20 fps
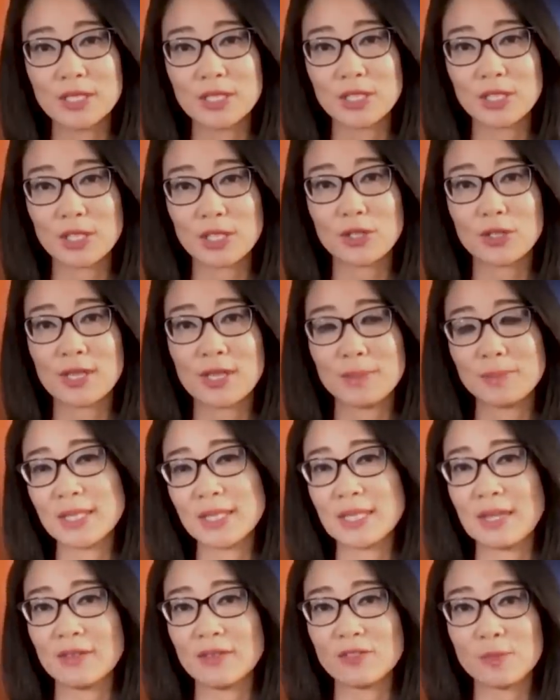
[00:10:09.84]
considered
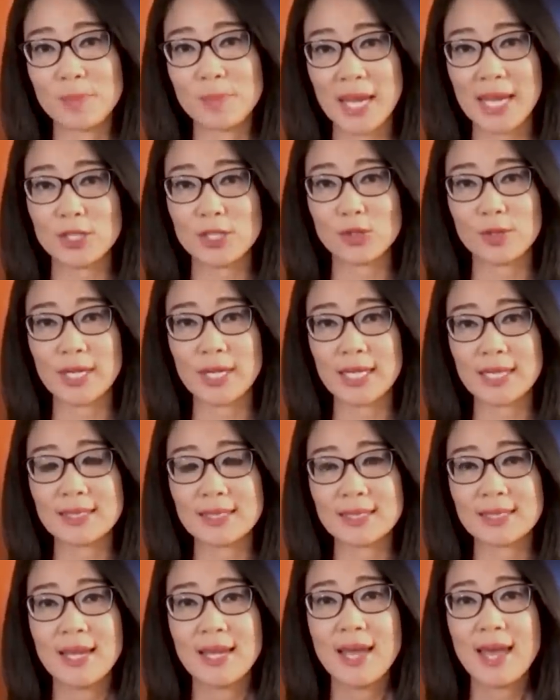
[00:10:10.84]
themselves
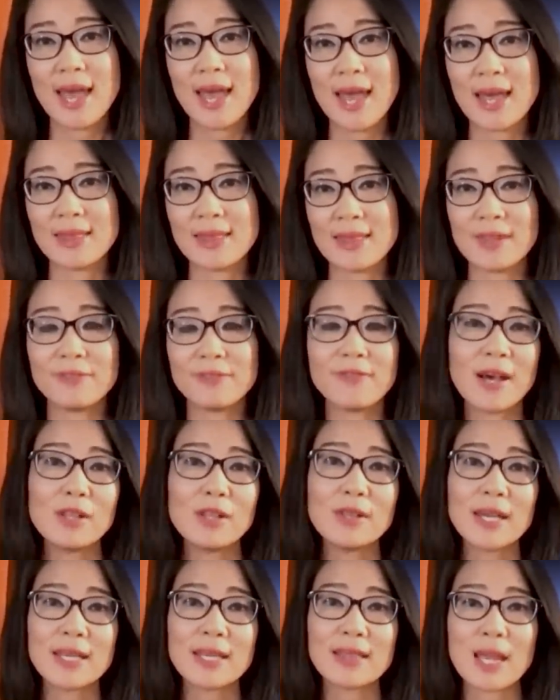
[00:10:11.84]
patriots, and they
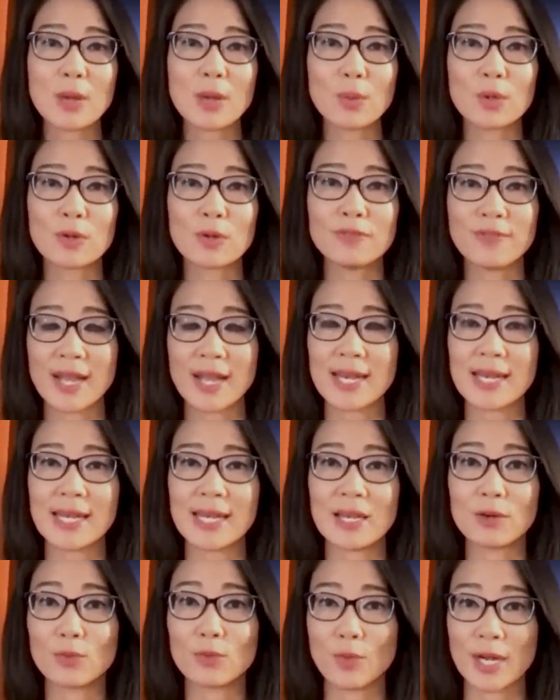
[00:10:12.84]
felt like they were
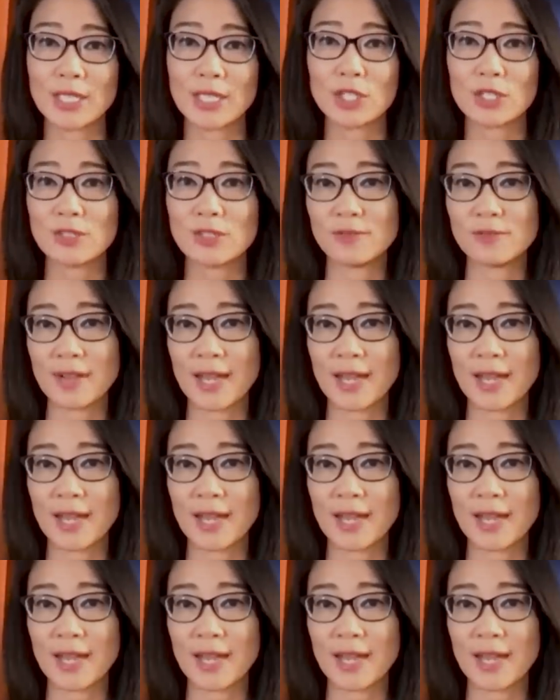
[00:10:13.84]
fighting a righteous